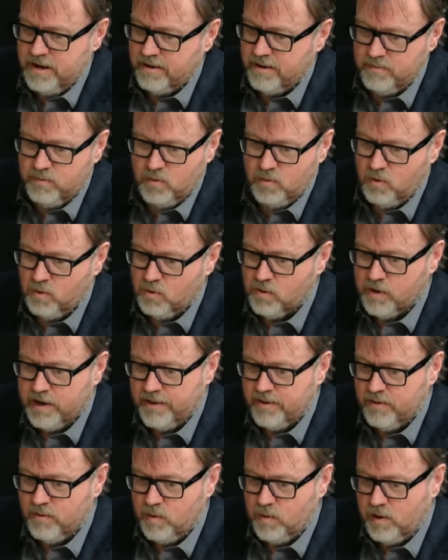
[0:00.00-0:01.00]
All
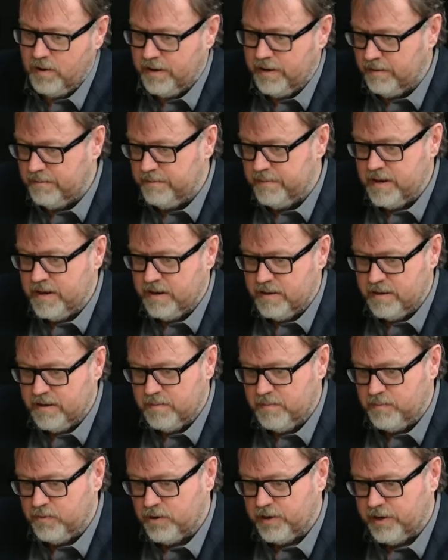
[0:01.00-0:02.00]
around the world. I did a
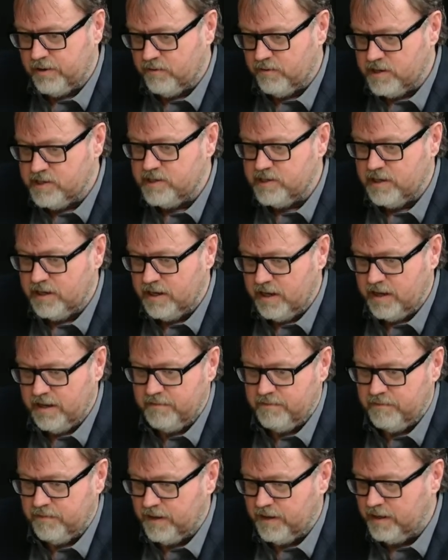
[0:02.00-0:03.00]
booking recently
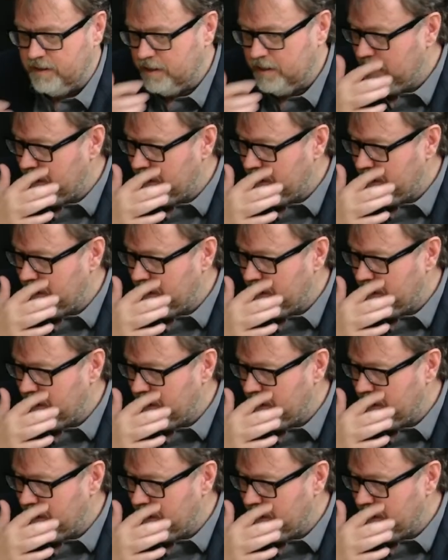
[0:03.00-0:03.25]
for